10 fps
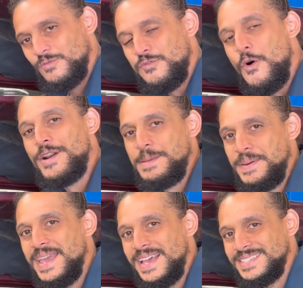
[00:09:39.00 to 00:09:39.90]
40
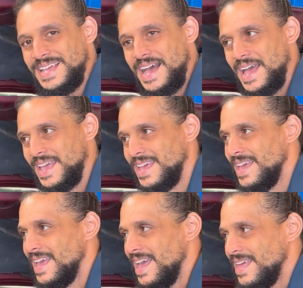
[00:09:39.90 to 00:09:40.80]
PSI.
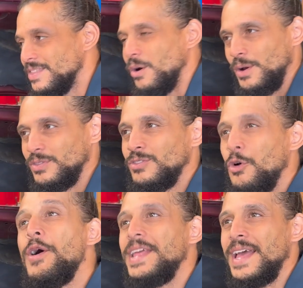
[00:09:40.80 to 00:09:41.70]
No,
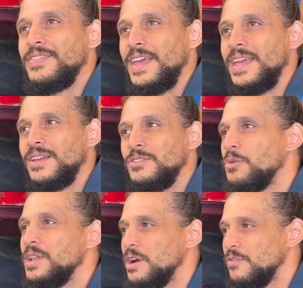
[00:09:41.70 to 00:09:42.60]
20, I think,
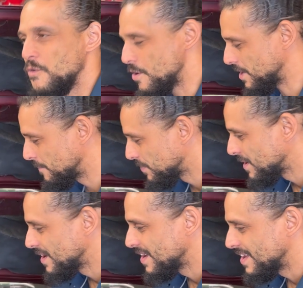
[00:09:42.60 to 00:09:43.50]
20 or 40.
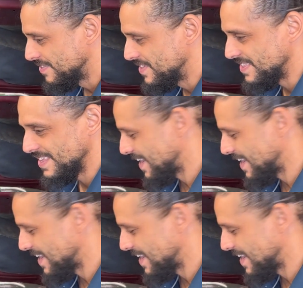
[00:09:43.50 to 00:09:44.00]
Then the